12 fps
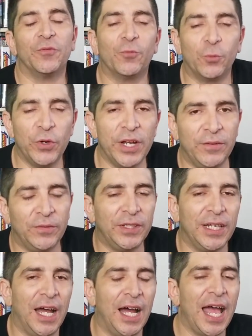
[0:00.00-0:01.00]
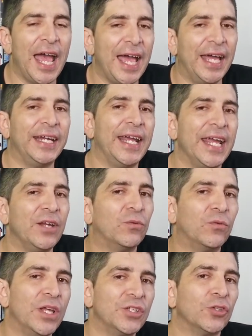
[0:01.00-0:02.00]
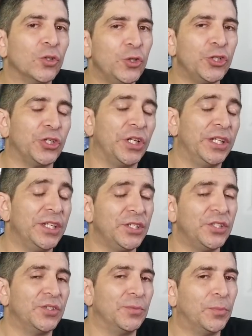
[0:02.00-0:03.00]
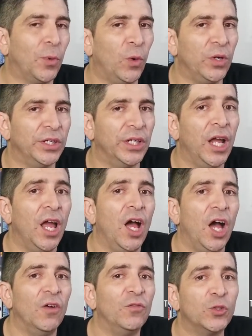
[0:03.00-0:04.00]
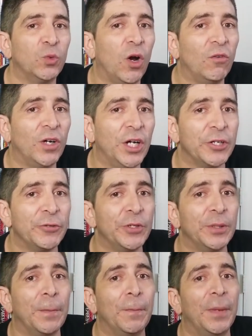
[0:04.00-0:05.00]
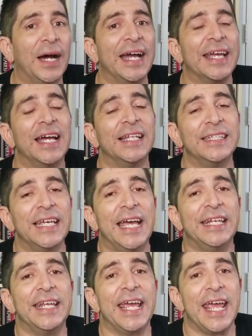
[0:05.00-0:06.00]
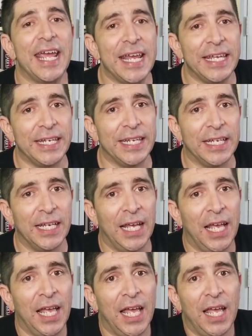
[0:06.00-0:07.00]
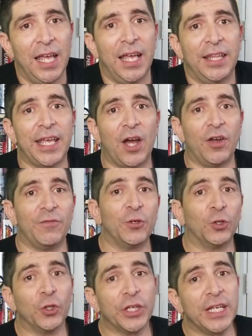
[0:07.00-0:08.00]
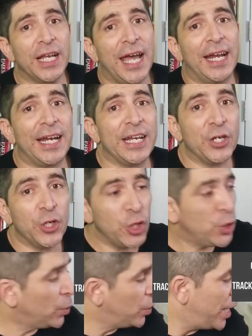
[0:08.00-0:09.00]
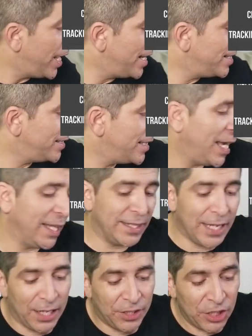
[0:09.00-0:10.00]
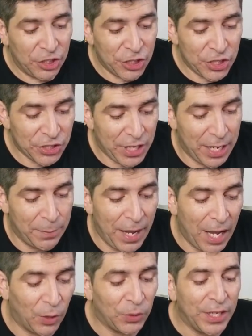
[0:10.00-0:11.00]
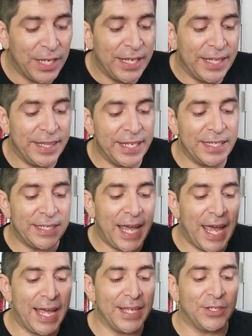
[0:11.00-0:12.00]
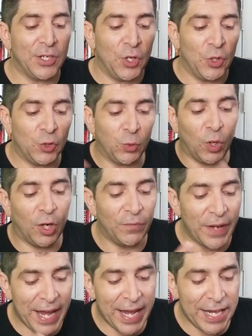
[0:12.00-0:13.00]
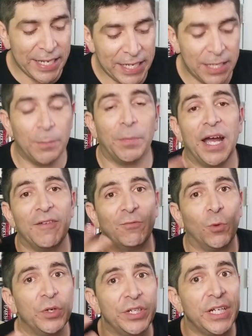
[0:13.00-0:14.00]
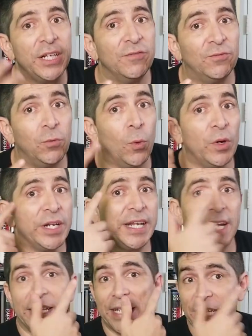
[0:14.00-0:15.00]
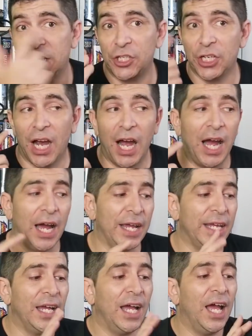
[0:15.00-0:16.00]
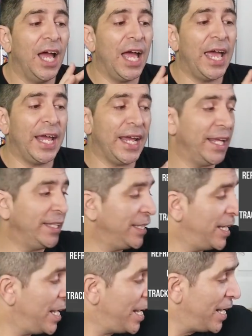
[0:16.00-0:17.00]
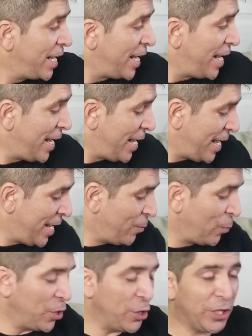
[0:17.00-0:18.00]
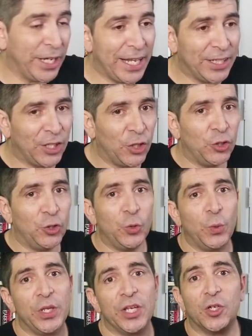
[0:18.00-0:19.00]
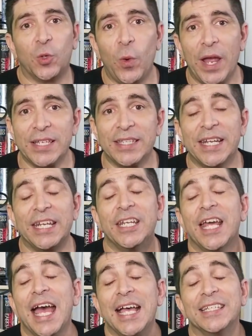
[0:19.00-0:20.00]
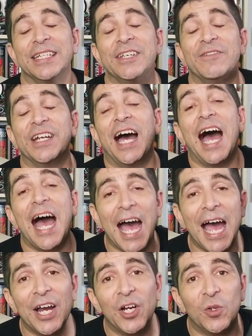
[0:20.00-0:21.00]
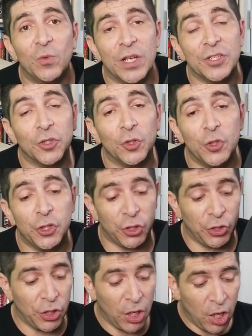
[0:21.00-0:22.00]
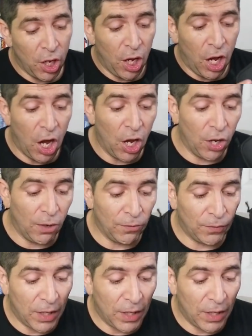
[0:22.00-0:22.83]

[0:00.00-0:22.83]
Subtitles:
Rift had a resolution, and this is important, of 1200 by 1080. Now, if you're looking at a newer headset that just came out, this has 1280 by 1440 in each eye, and when you get to the Quest, it has an even higher resolution of